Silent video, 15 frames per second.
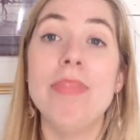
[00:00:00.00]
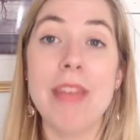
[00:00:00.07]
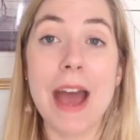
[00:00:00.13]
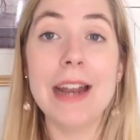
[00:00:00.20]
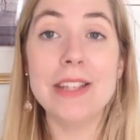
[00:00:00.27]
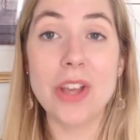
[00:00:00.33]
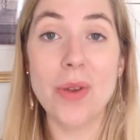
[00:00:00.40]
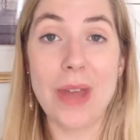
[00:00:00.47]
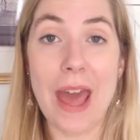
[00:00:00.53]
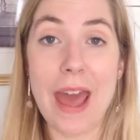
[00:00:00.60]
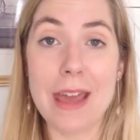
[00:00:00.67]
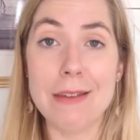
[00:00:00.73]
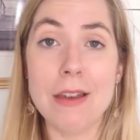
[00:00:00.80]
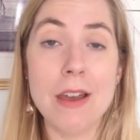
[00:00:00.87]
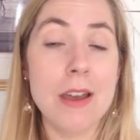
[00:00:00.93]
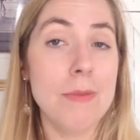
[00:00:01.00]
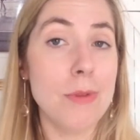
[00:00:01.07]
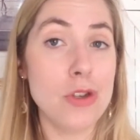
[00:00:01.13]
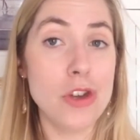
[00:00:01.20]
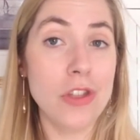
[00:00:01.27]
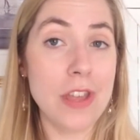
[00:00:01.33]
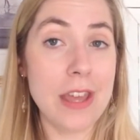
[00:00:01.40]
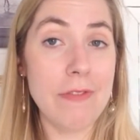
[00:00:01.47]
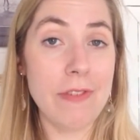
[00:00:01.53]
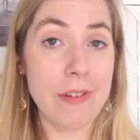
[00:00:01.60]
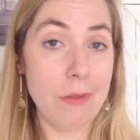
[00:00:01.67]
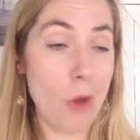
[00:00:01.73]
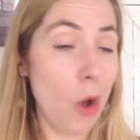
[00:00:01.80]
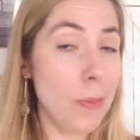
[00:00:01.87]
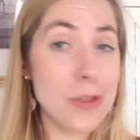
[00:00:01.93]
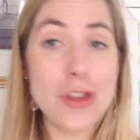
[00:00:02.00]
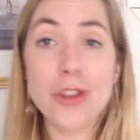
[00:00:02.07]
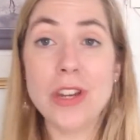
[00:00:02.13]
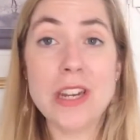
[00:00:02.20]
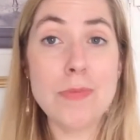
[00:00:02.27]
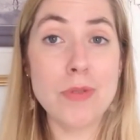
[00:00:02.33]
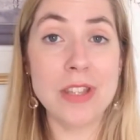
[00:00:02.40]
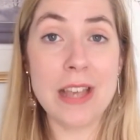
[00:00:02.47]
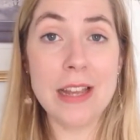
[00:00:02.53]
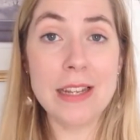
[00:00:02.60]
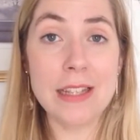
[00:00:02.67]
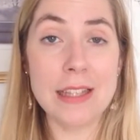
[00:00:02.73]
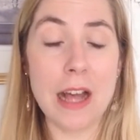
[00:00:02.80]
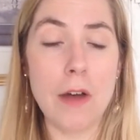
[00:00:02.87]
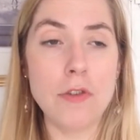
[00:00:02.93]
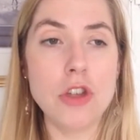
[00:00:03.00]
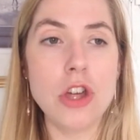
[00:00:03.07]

That is okay. But should the opportunity present itself,